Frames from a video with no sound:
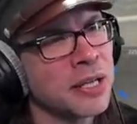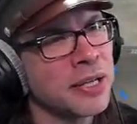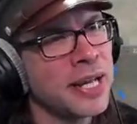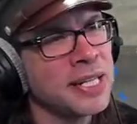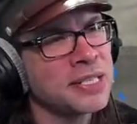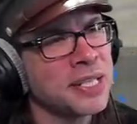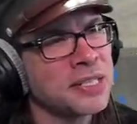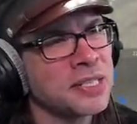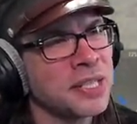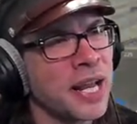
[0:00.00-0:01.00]
class at
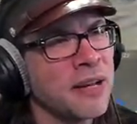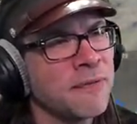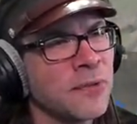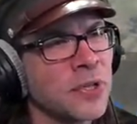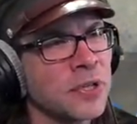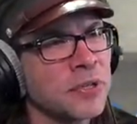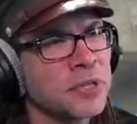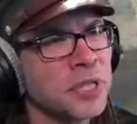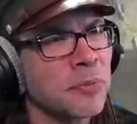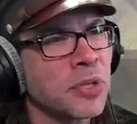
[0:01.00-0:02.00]
Stanford or
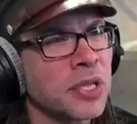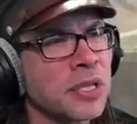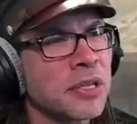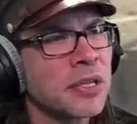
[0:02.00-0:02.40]
something.